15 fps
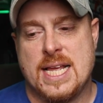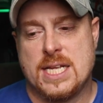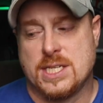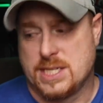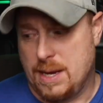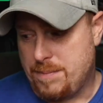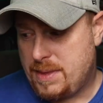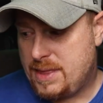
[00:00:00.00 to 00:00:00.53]

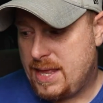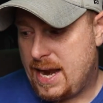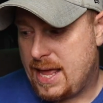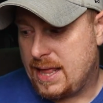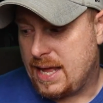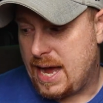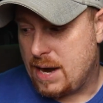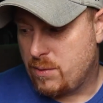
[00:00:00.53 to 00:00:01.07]
Something
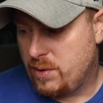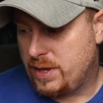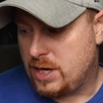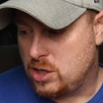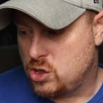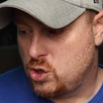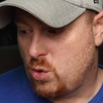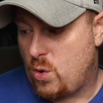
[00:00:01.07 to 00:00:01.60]
that I really
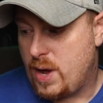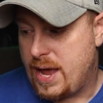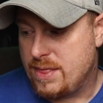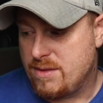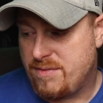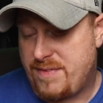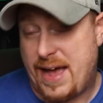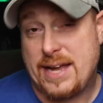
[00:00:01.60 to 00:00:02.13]
enjoy, and
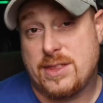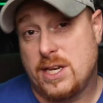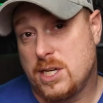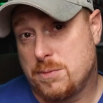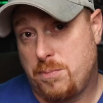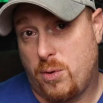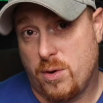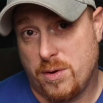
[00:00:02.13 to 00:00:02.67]
the fact that
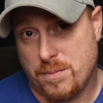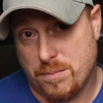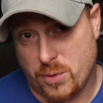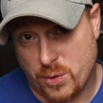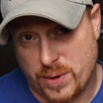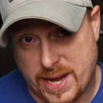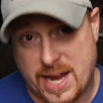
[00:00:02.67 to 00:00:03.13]
it's brewed